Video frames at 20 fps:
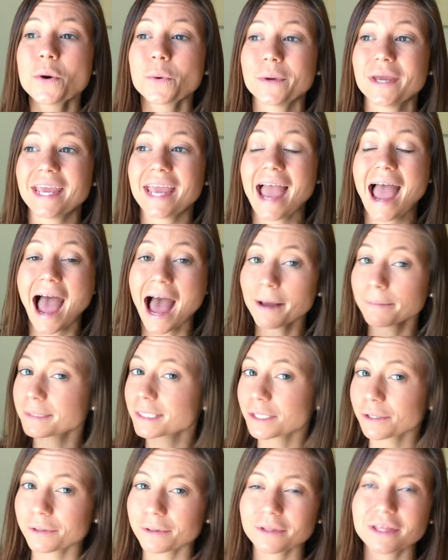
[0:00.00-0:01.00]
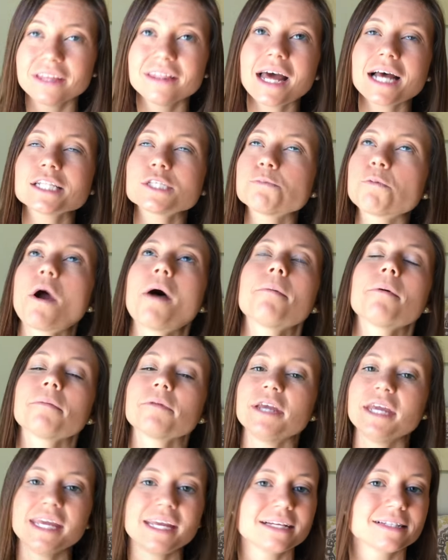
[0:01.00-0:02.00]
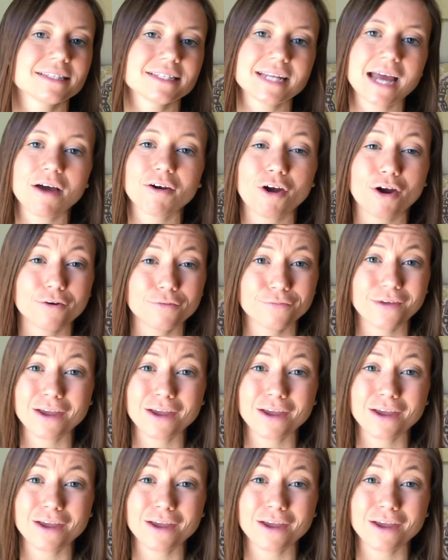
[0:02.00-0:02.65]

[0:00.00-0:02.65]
We absolutely, that's probably hands down our